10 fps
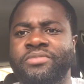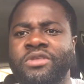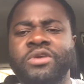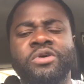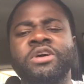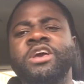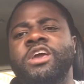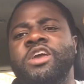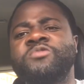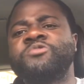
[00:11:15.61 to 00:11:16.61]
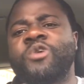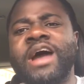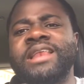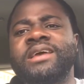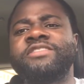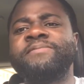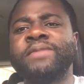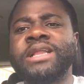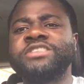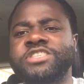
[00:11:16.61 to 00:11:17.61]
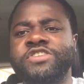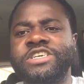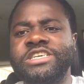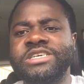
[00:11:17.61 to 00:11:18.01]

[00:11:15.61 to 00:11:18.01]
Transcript: You know, in Rwanda, the military